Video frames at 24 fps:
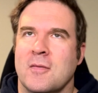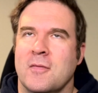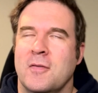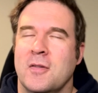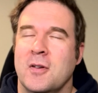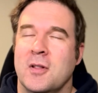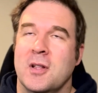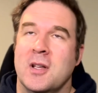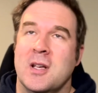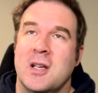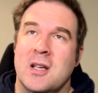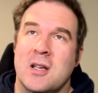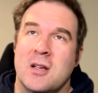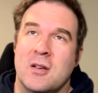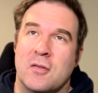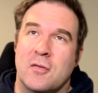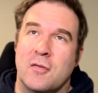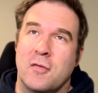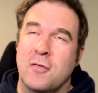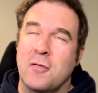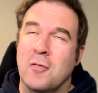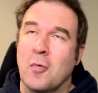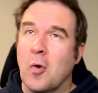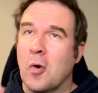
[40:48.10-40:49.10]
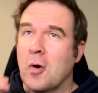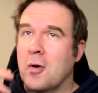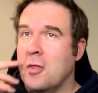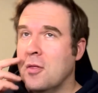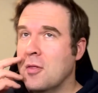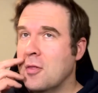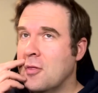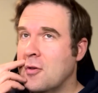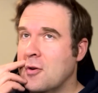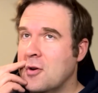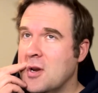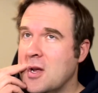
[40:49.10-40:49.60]
Philly is
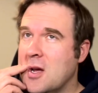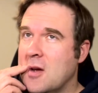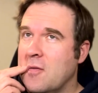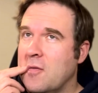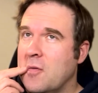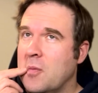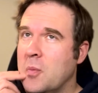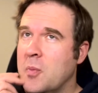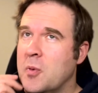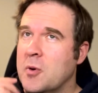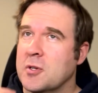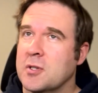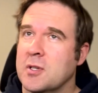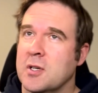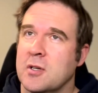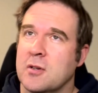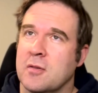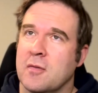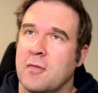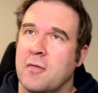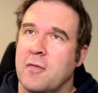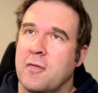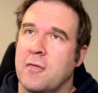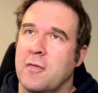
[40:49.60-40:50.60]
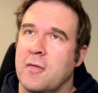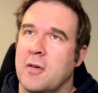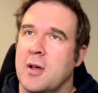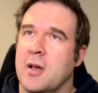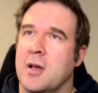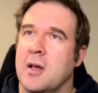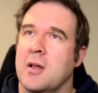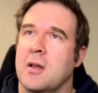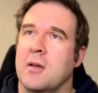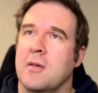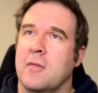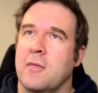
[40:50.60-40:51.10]
fourth in third down percentage
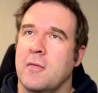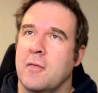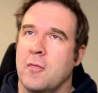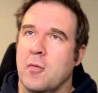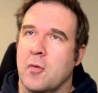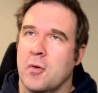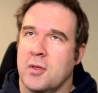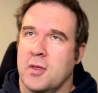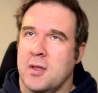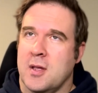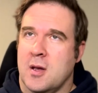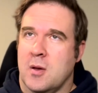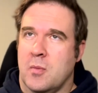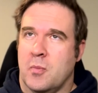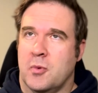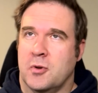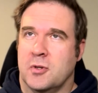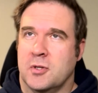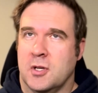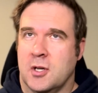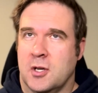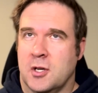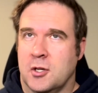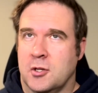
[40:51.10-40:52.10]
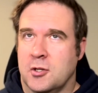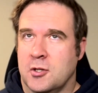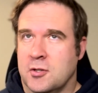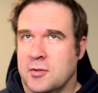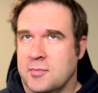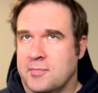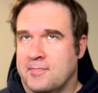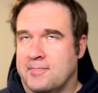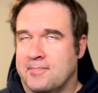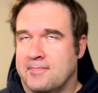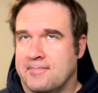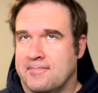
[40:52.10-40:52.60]
and fourth down
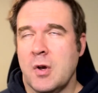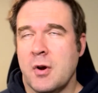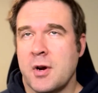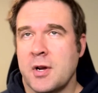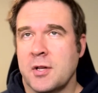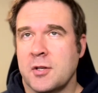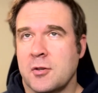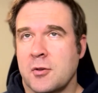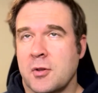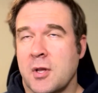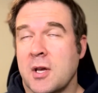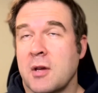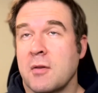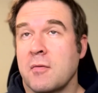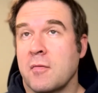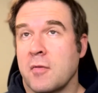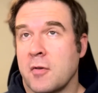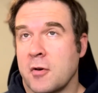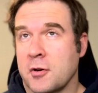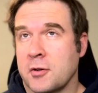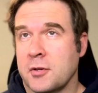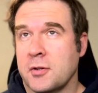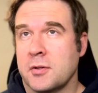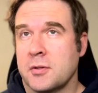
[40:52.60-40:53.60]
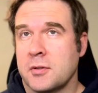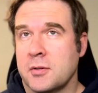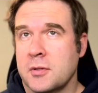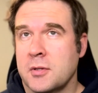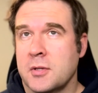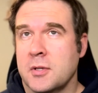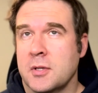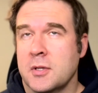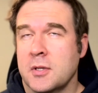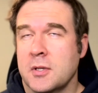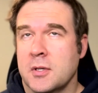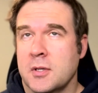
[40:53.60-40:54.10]
percentage. All right, so they convert.
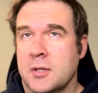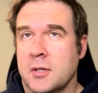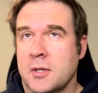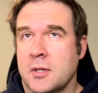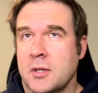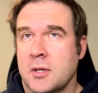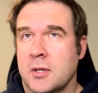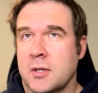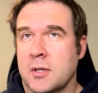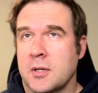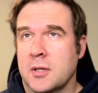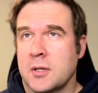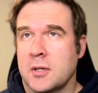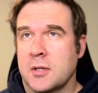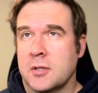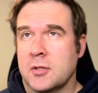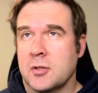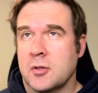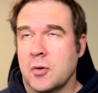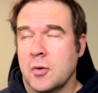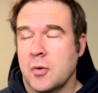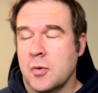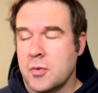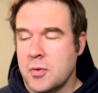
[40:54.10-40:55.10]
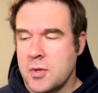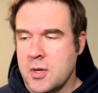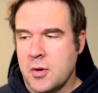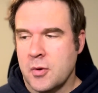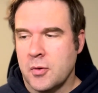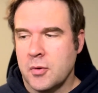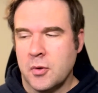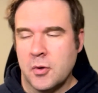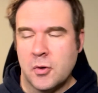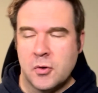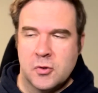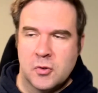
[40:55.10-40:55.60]
So
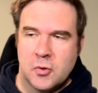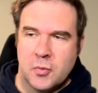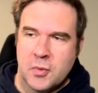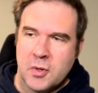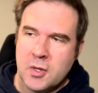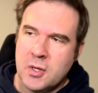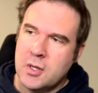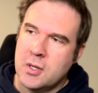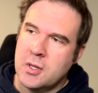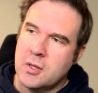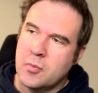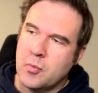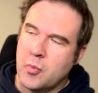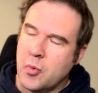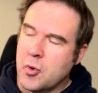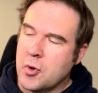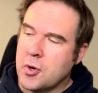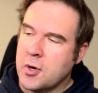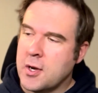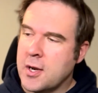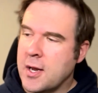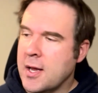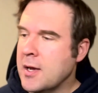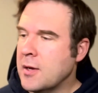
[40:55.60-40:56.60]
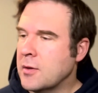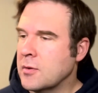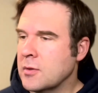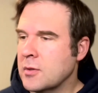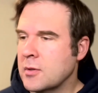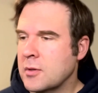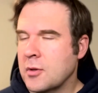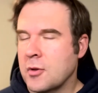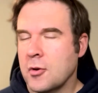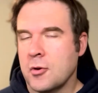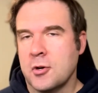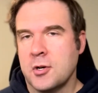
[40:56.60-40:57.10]
those will be important
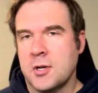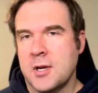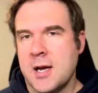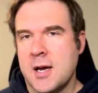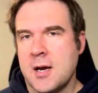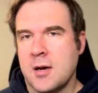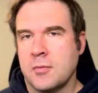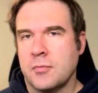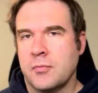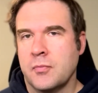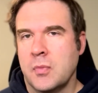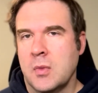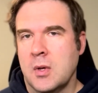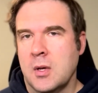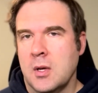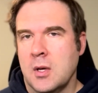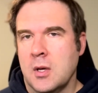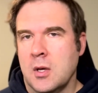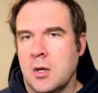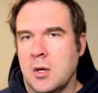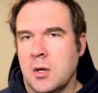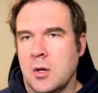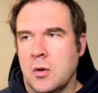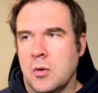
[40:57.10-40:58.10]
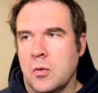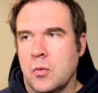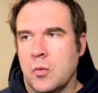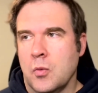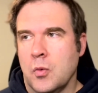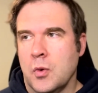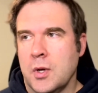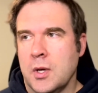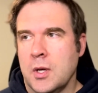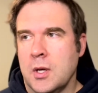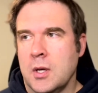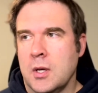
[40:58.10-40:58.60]
downs. Third down,
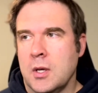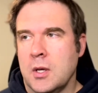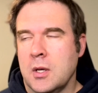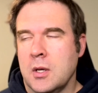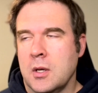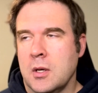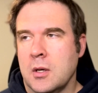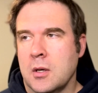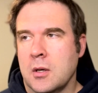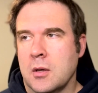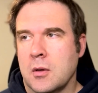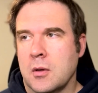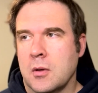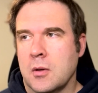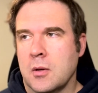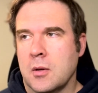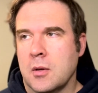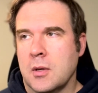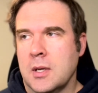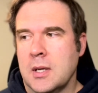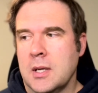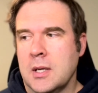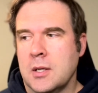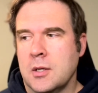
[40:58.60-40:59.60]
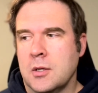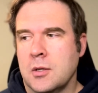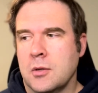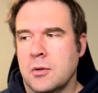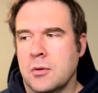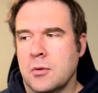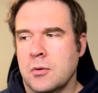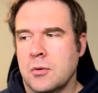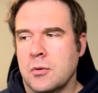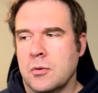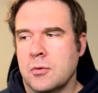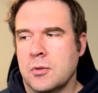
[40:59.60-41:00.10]
we need
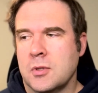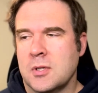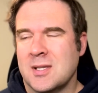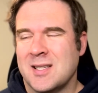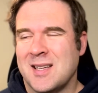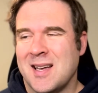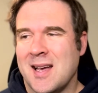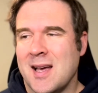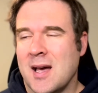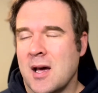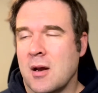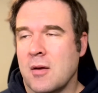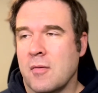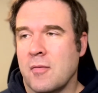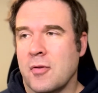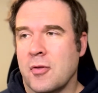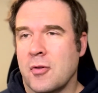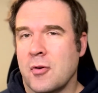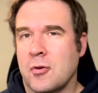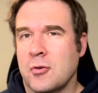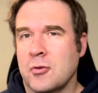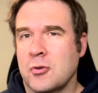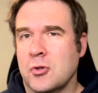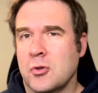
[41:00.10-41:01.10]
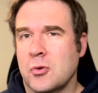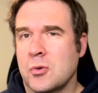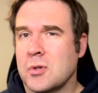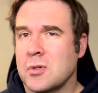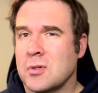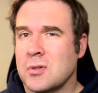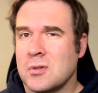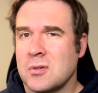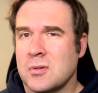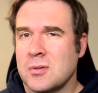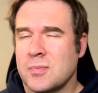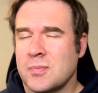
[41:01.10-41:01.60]
to stay out of third and
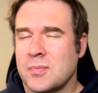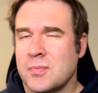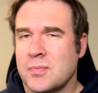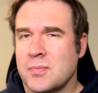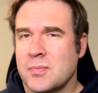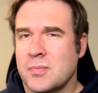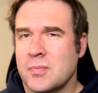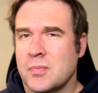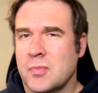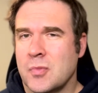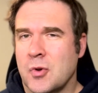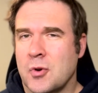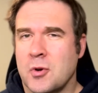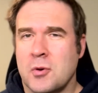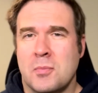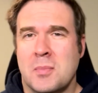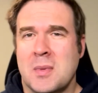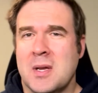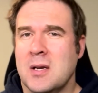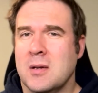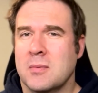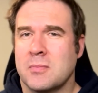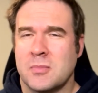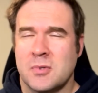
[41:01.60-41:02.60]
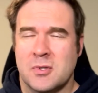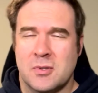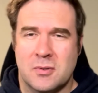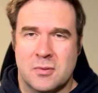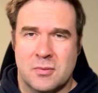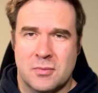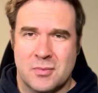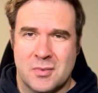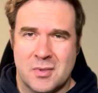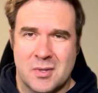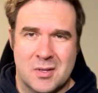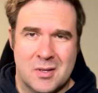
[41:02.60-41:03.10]
shorts, third and
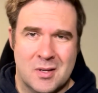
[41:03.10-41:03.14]
mediums.